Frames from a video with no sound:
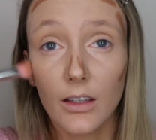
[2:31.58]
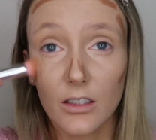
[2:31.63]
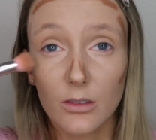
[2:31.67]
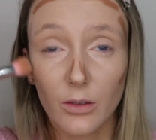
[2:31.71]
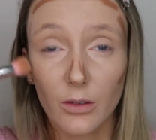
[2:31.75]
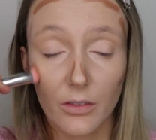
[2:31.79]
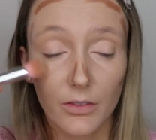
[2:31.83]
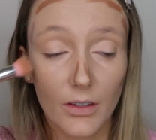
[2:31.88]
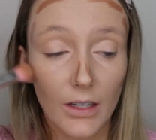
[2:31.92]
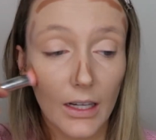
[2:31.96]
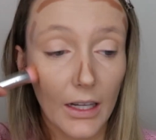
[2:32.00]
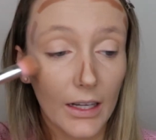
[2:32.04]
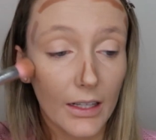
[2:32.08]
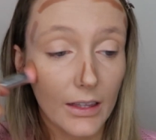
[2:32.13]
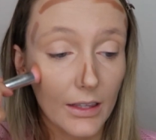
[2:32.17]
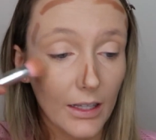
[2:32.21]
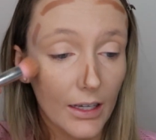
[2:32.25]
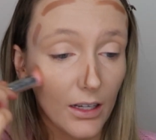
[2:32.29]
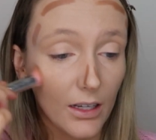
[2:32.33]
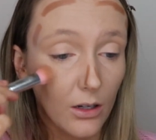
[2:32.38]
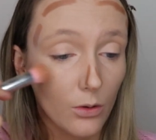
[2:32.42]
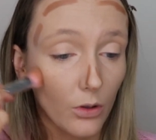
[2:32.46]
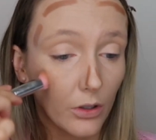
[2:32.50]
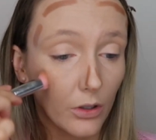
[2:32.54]
So I feel like
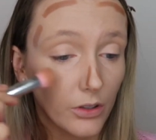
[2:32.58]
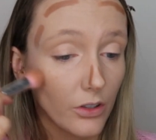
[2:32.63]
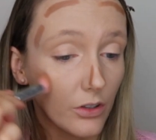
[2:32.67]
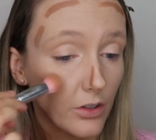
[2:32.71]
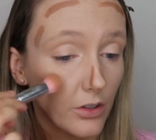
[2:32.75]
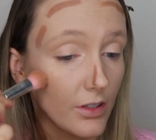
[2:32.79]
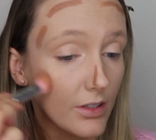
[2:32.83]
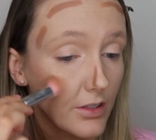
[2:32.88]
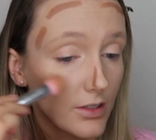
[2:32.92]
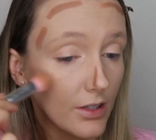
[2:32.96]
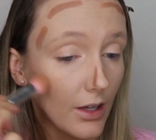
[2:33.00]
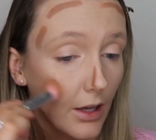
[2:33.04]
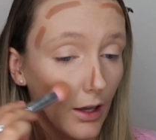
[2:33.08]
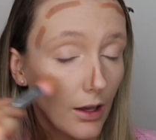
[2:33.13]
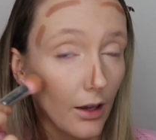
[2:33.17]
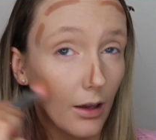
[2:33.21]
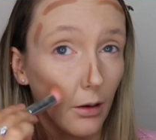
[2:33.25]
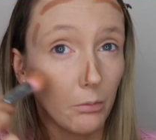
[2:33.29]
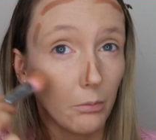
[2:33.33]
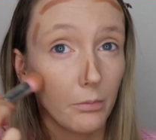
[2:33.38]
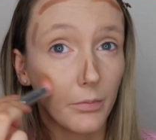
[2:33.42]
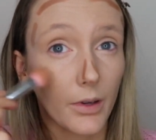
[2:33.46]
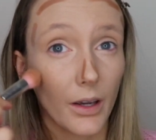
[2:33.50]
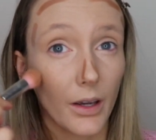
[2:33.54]
they go under the
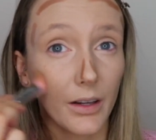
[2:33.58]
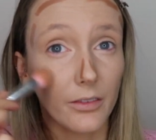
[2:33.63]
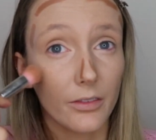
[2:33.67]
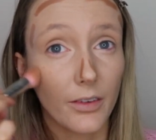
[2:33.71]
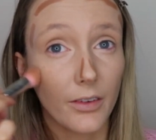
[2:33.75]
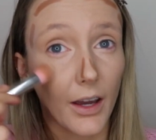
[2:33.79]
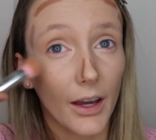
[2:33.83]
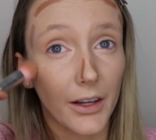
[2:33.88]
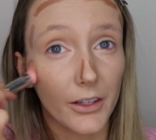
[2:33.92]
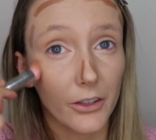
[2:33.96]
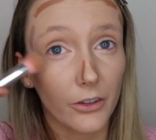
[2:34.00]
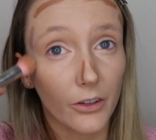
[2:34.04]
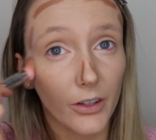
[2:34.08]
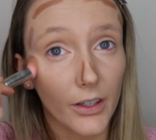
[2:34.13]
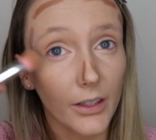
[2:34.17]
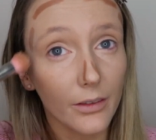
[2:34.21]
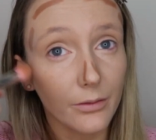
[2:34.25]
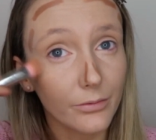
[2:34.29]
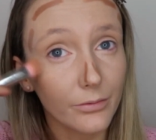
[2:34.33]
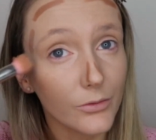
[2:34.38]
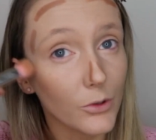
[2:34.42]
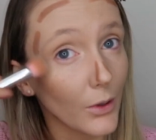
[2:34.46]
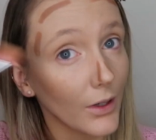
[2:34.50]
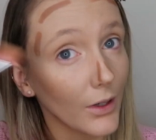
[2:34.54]
same kind of
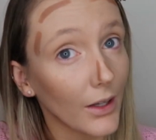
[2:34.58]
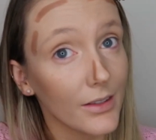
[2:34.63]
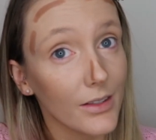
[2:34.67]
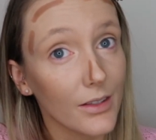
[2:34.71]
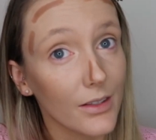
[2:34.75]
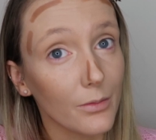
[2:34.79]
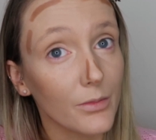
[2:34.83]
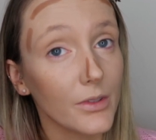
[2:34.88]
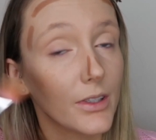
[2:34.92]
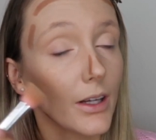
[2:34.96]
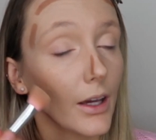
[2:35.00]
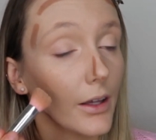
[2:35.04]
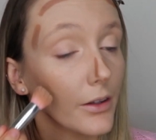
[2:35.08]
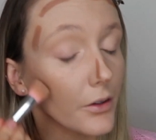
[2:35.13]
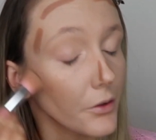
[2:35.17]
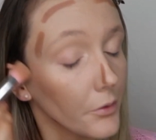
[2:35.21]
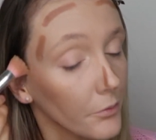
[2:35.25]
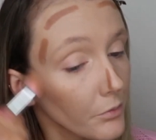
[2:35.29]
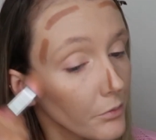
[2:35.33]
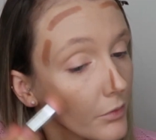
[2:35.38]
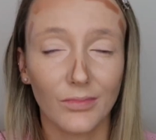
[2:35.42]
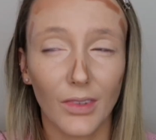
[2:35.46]
category, so I'll answer them together.